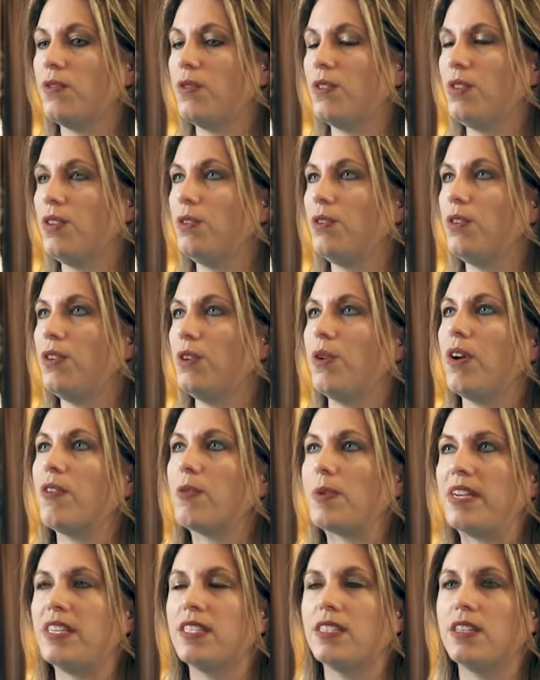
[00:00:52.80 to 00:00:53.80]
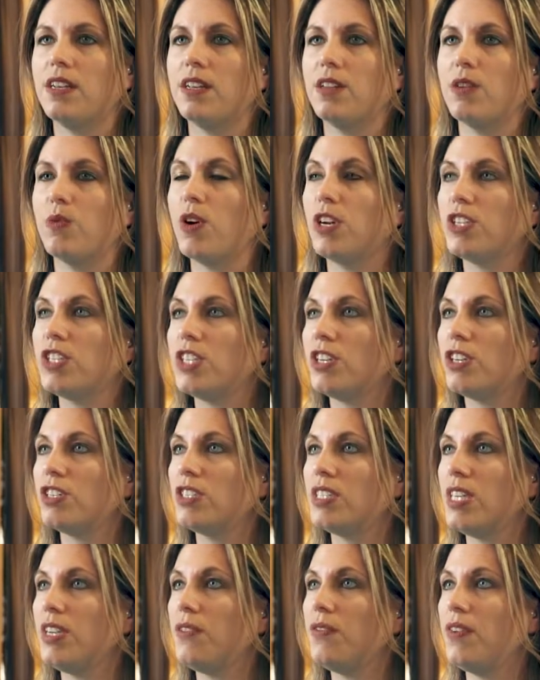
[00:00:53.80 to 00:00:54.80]
when you know everybody's sitting there watching it
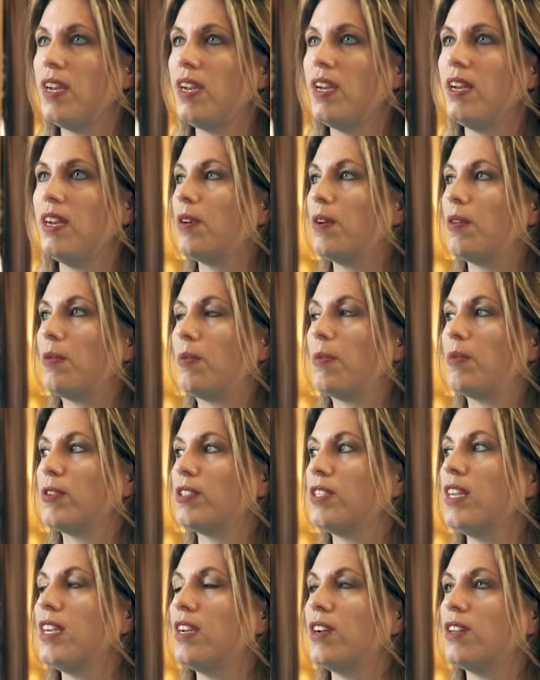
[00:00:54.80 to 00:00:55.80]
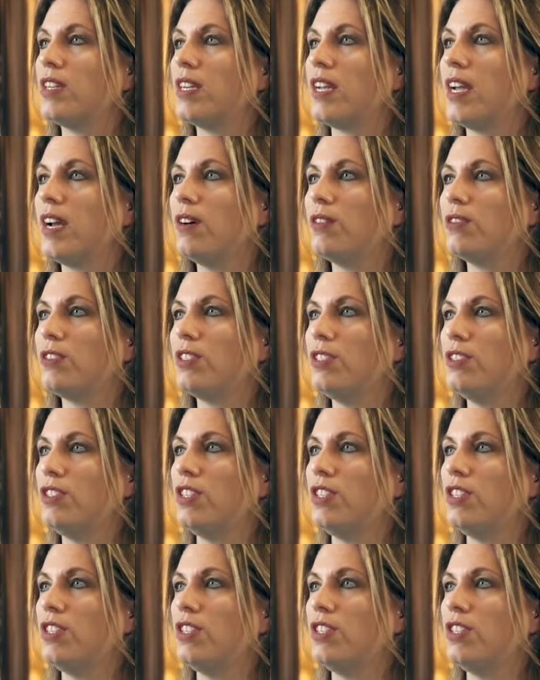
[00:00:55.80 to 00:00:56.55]
on TV, I remember sitting on the couch and